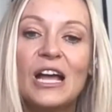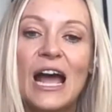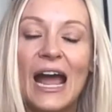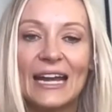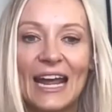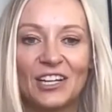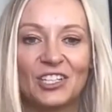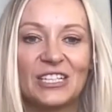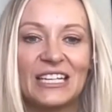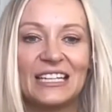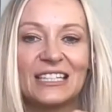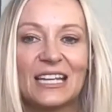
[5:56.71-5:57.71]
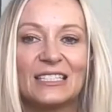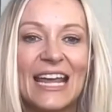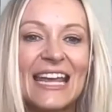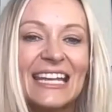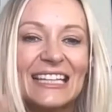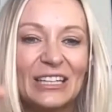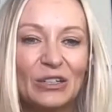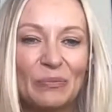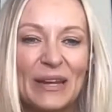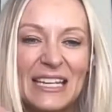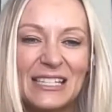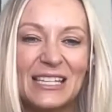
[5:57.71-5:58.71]
I'd actually taken little
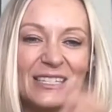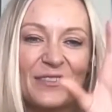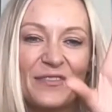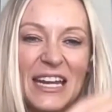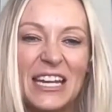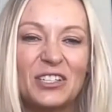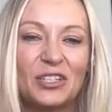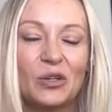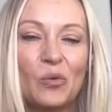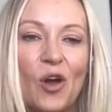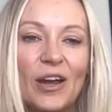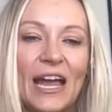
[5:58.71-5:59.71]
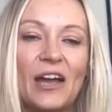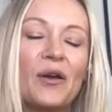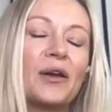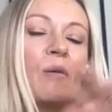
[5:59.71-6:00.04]
pieces of each little workout going,